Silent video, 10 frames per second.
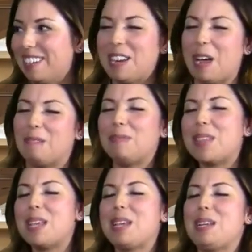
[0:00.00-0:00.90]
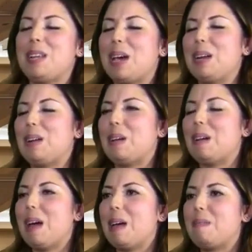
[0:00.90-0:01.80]
No. not at all.
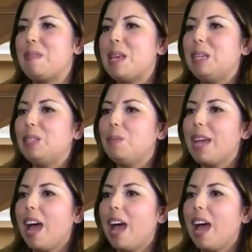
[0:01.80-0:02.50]
Um, so we